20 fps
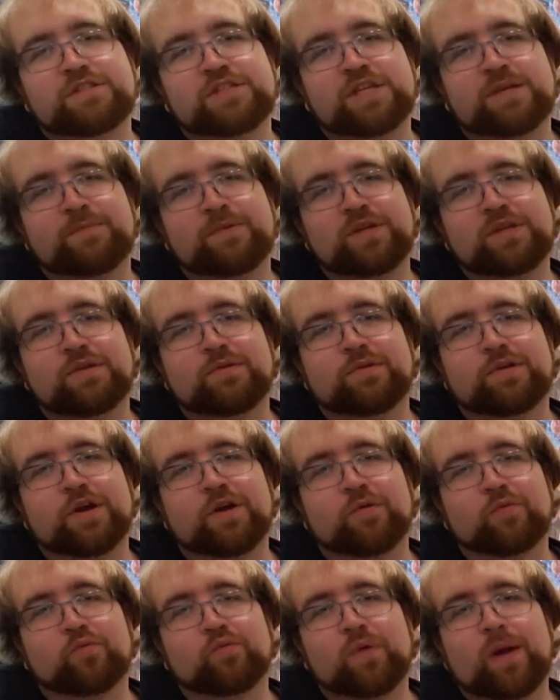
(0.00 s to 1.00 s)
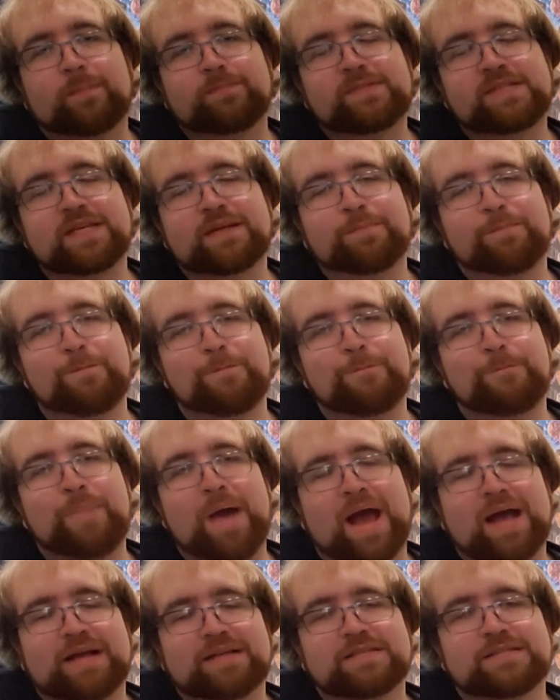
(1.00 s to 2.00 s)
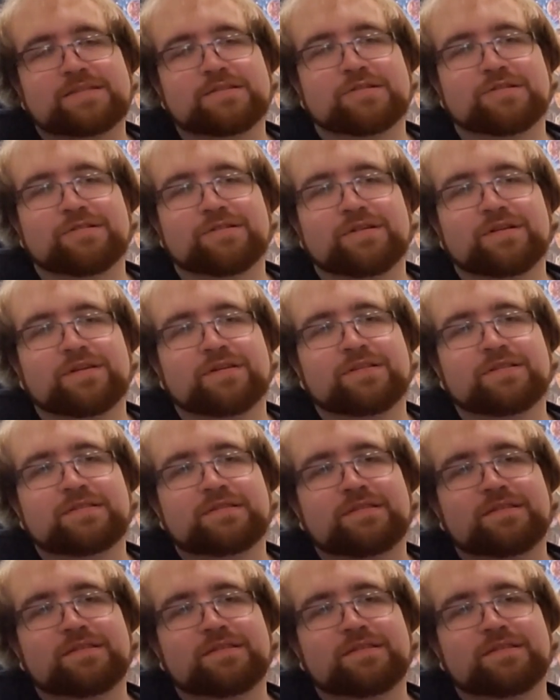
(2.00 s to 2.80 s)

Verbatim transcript: Jimmy, you corrupting bastard.